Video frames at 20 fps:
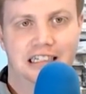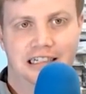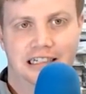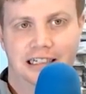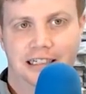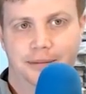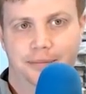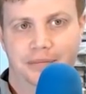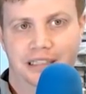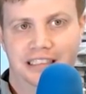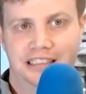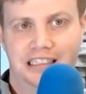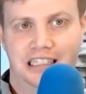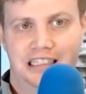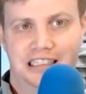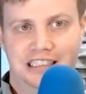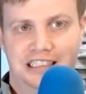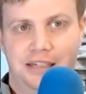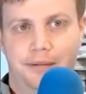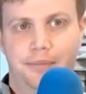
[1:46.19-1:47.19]
Um, it's
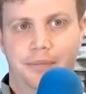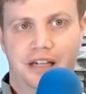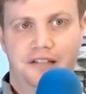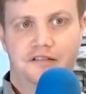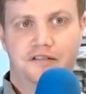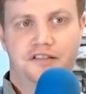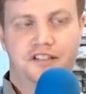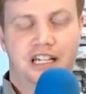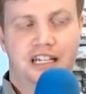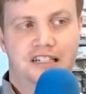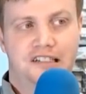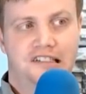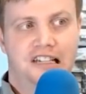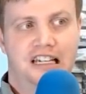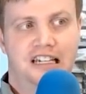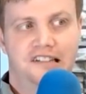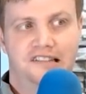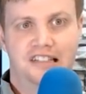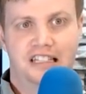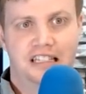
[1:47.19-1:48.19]
got the same bezel size
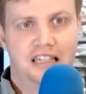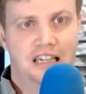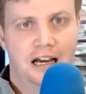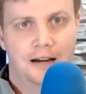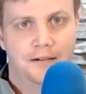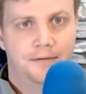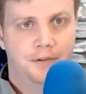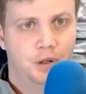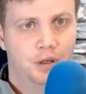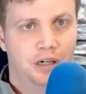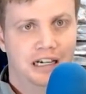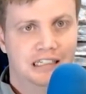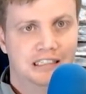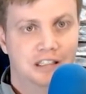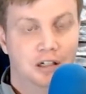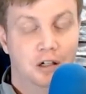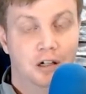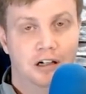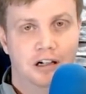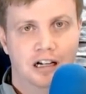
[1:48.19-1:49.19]
as the iPhone
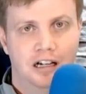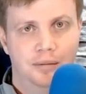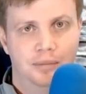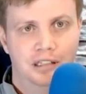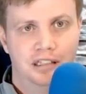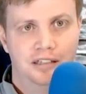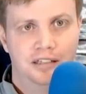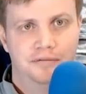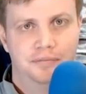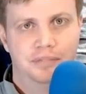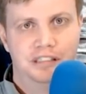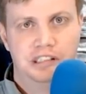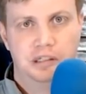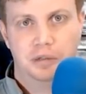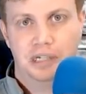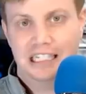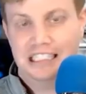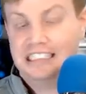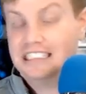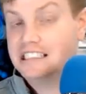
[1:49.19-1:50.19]
XR, I believe.
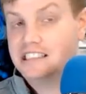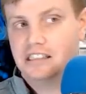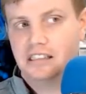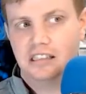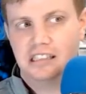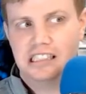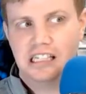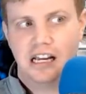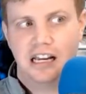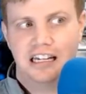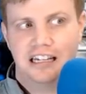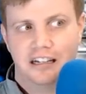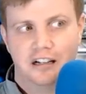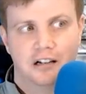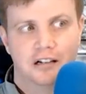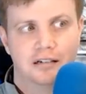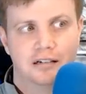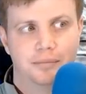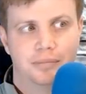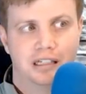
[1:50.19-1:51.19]
So it's
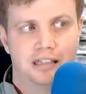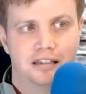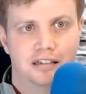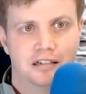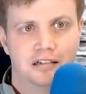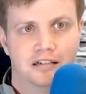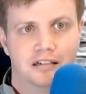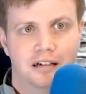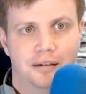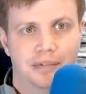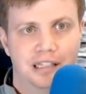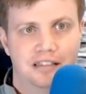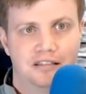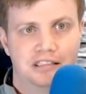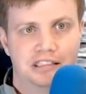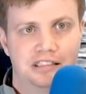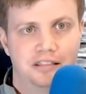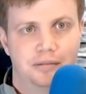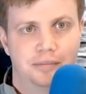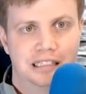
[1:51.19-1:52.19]
tinier, but they're I mean
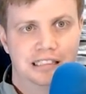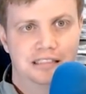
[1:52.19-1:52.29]
they're still